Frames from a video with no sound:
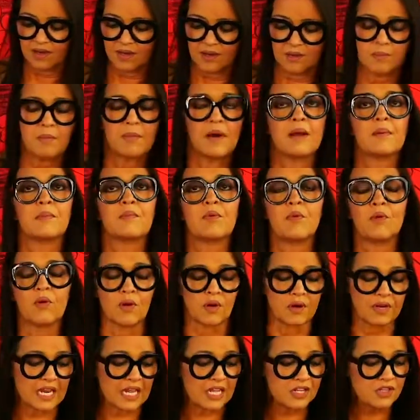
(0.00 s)
my
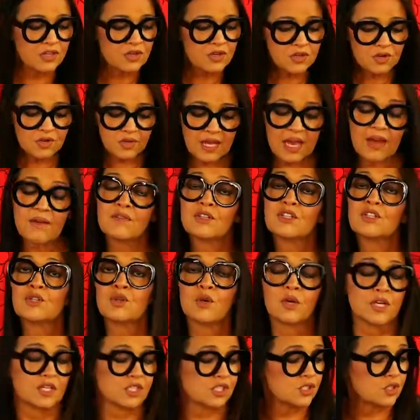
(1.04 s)
board and you have a
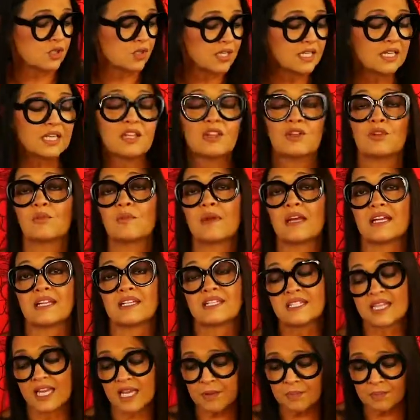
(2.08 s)
choice. You can either make
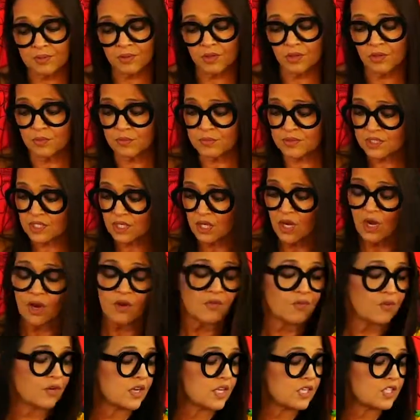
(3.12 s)
tape loops
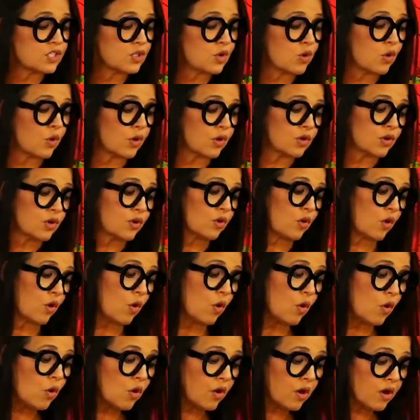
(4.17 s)
for each corner
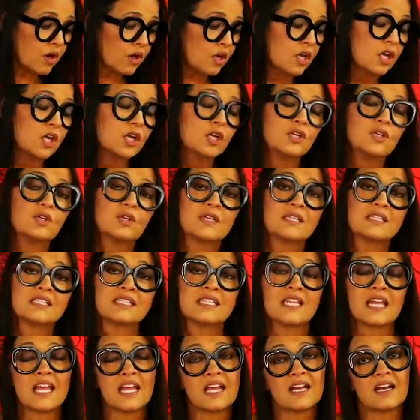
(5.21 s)
or you can
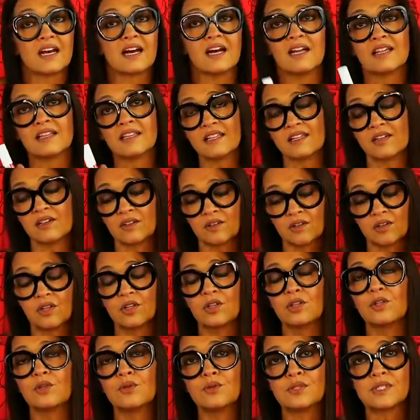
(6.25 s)
take a little
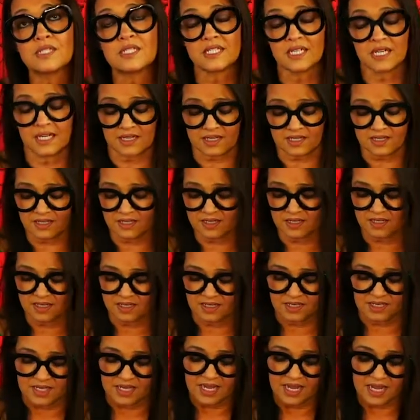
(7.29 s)
glue stick.
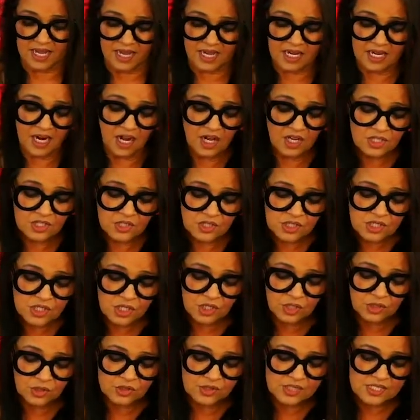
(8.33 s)
And I'll use a
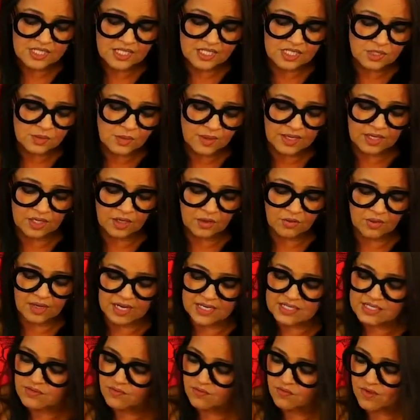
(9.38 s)
glue stick so I can go
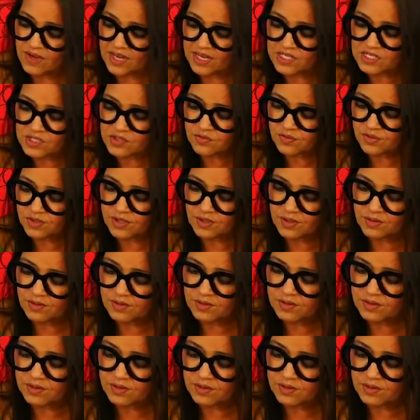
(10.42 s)
nice and fast for you.